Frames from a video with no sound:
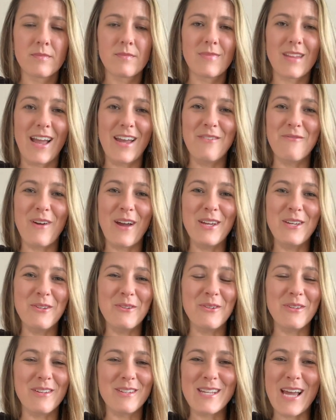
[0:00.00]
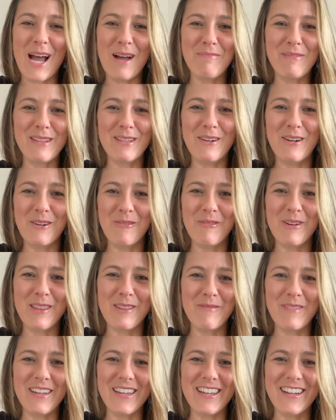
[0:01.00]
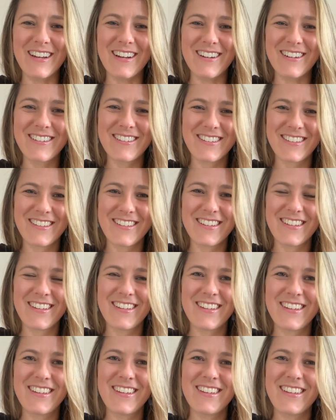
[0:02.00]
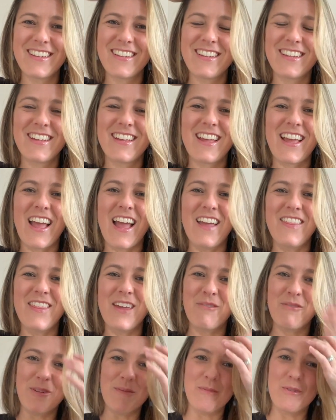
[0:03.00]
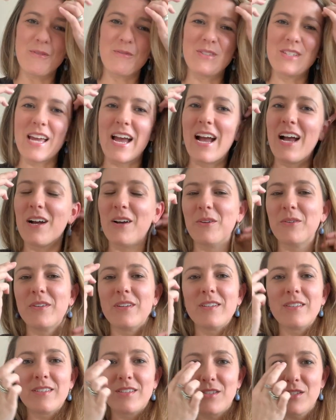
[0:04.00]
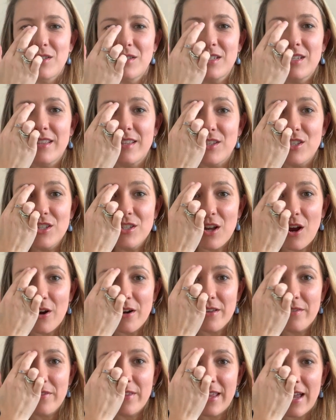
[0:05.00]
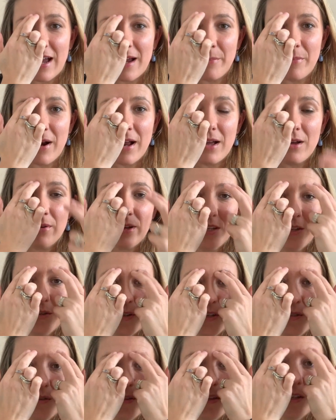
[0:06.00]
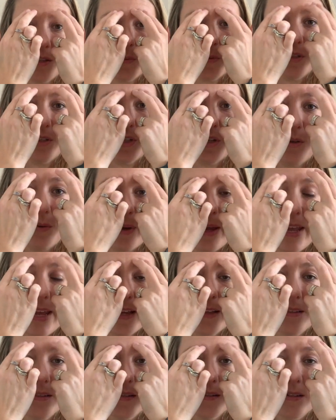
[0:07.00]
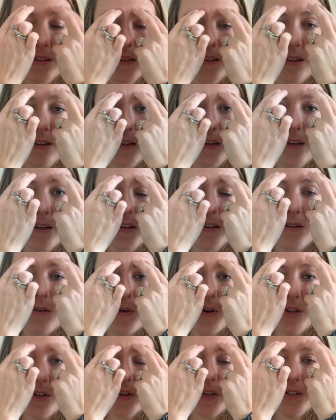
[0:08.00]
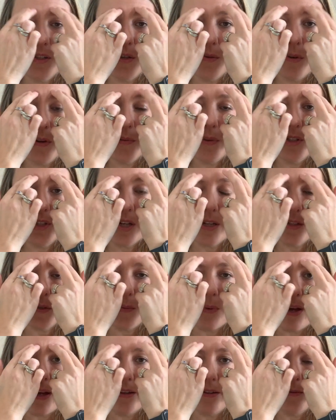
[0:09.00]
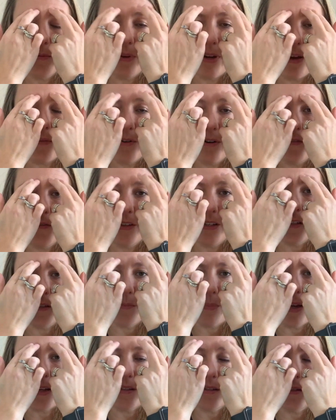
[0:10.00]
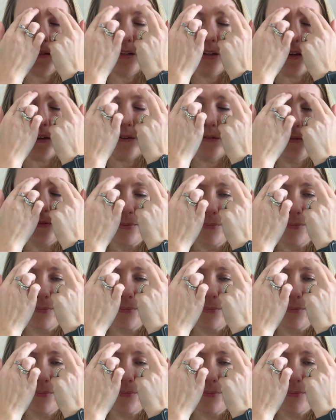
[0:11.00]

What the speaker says: I invite you to tap along with me here. And then we move down to the start of the eyebrow. And you can do this with two hands, or you can do it with just one, whatever feels best to you.